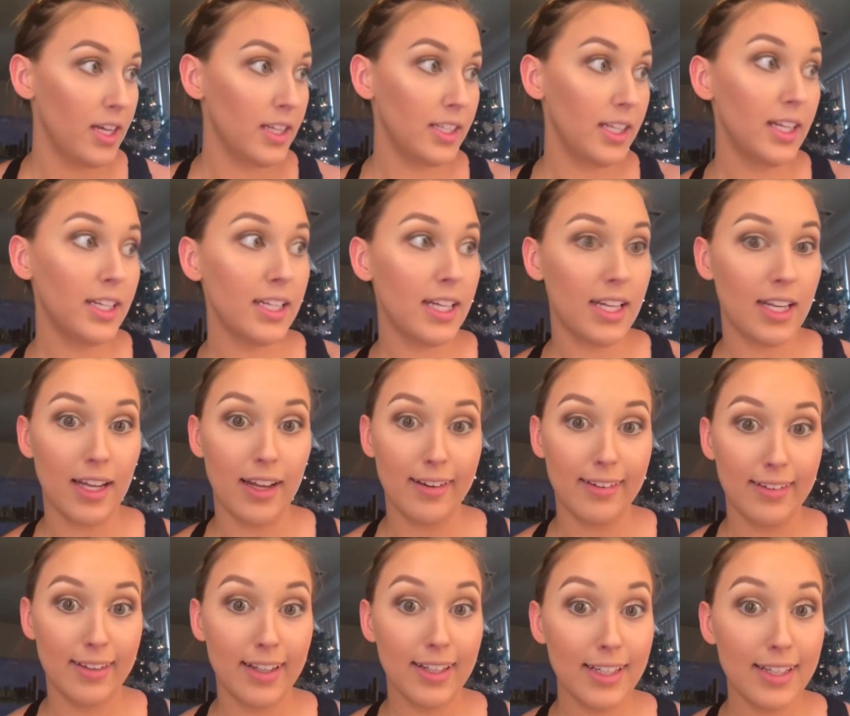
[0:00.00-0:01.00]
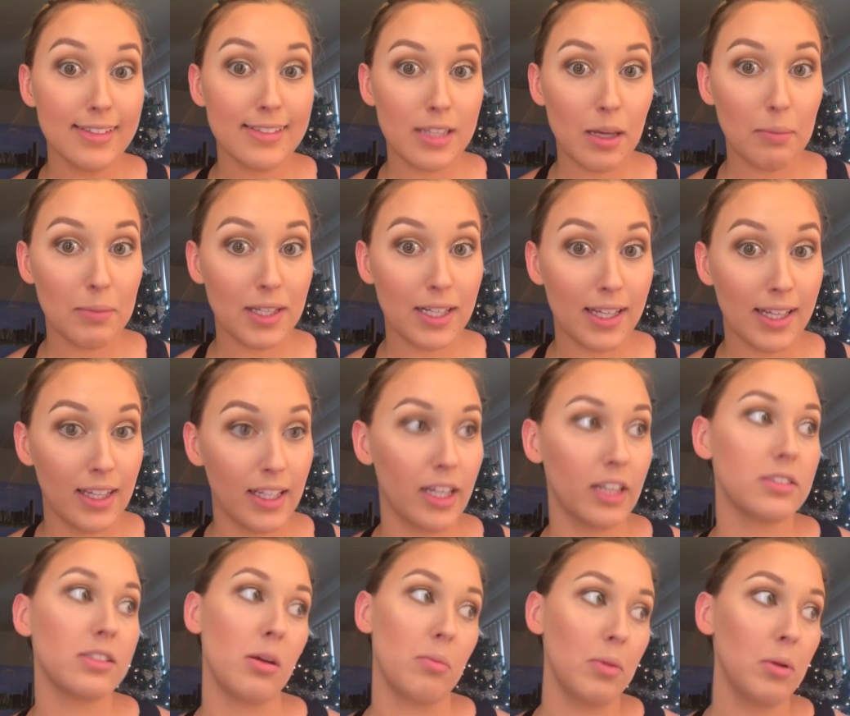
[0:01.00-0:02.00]
you need it. You need something in
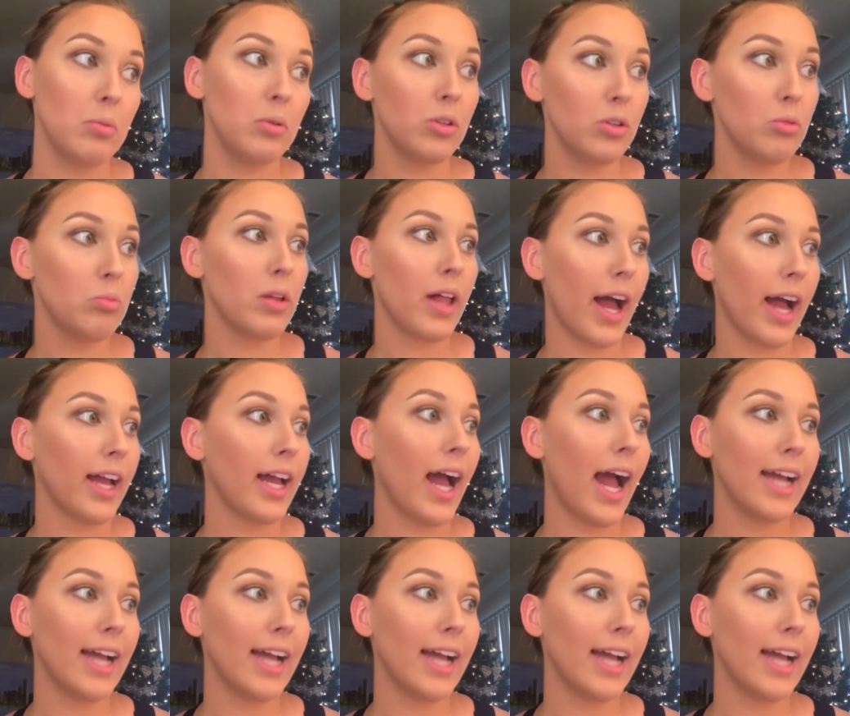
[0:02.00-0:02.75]
there. Some people do black.